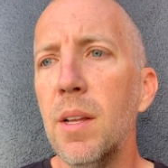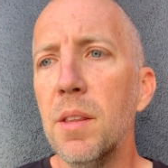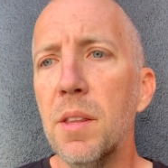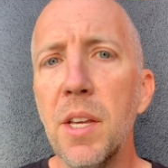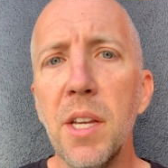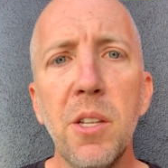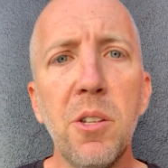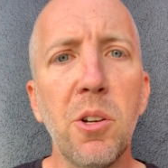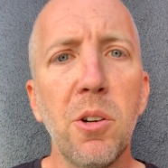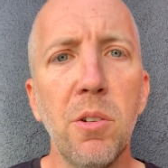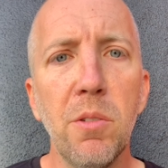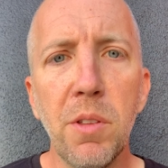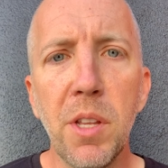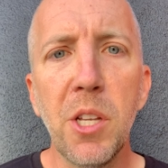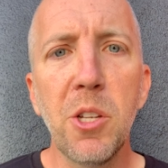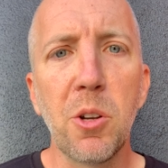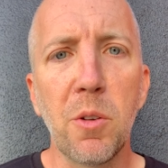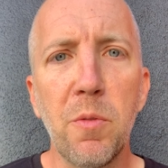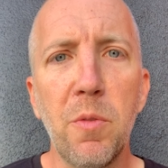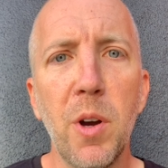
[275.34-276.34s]
These
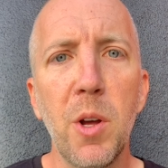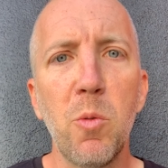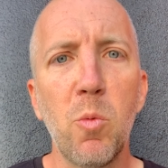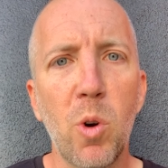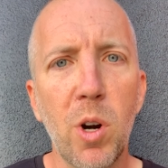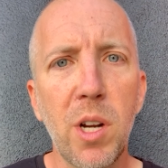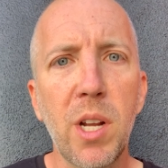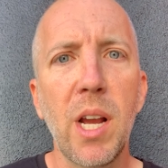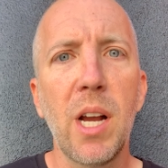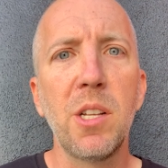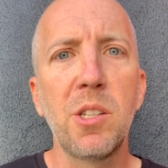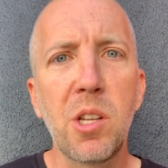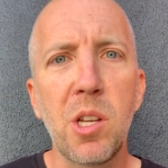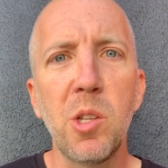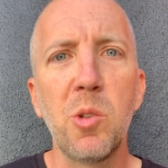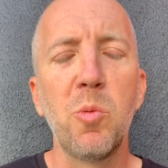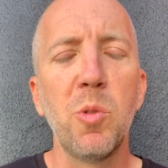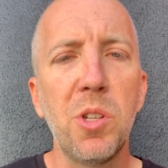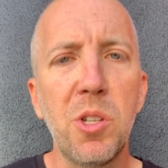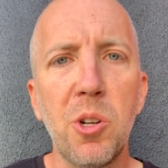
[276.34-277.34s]
are fun workouts
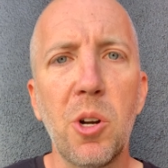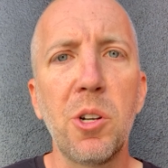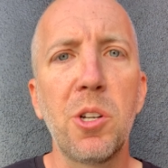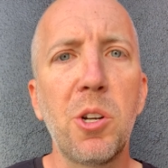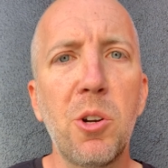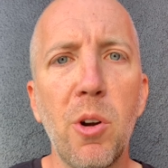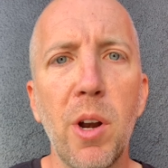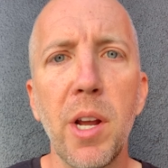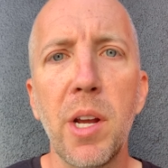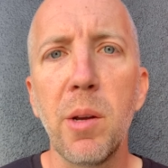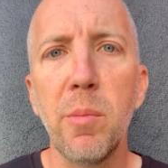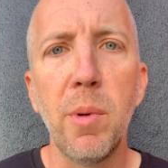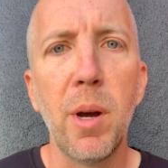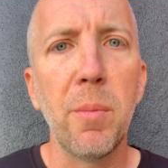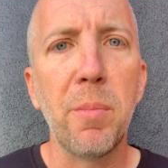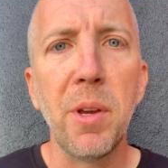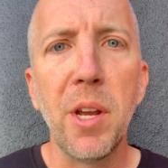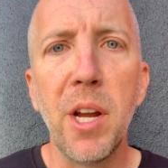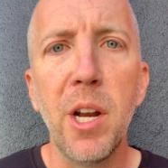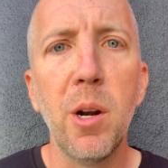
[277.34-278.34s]
because we start to crank them
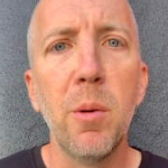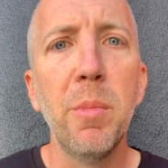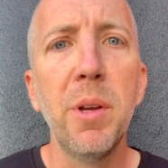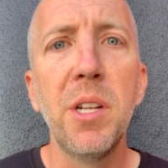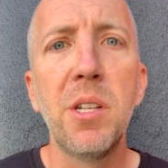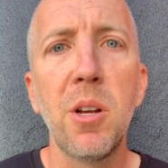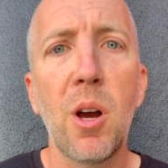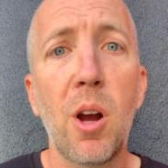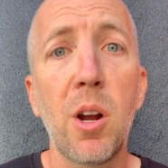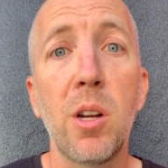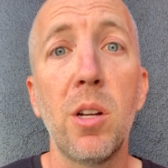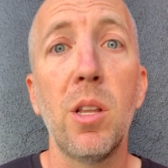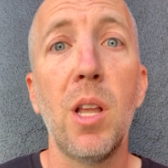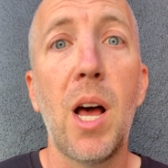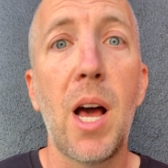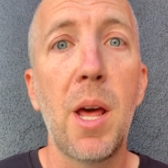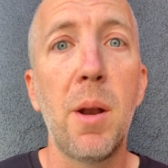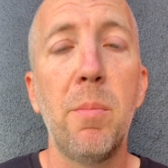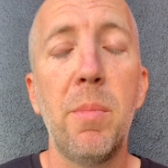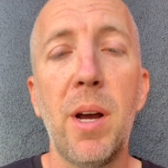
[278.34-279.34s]
up. You hear me talk a
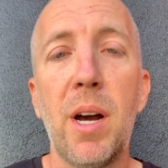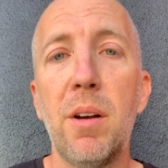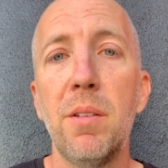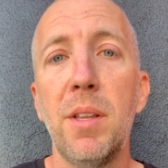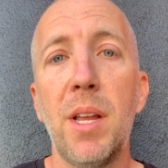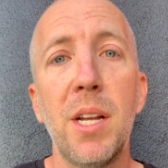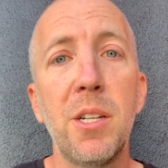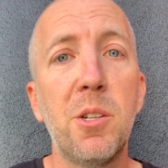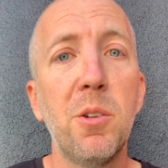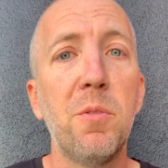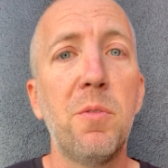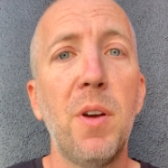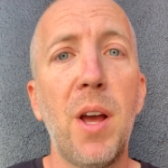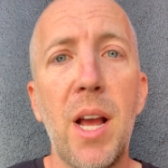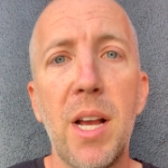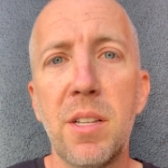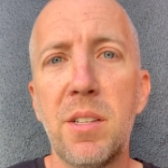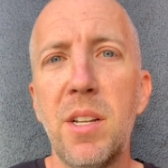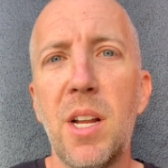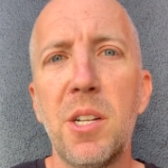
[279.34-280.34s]
lot about not too
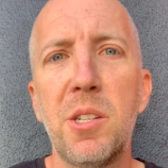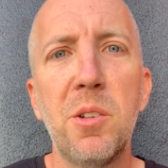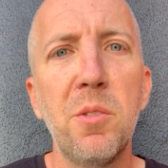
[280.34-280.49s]
fast.